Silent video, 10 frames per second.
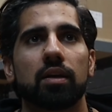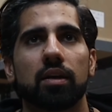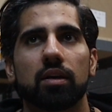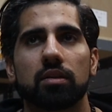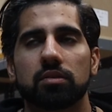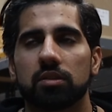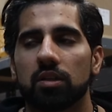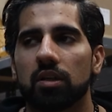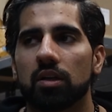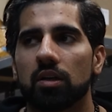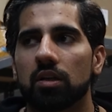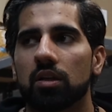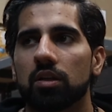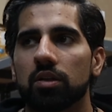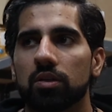and
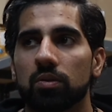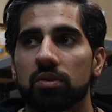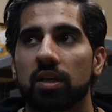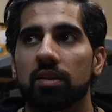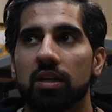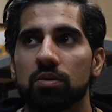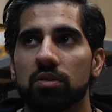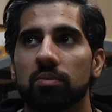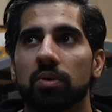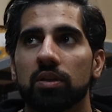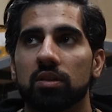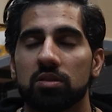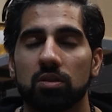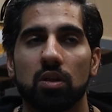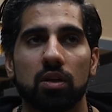you know, 10,000 a month
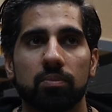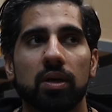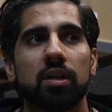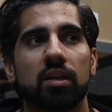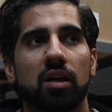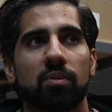is a lot of money.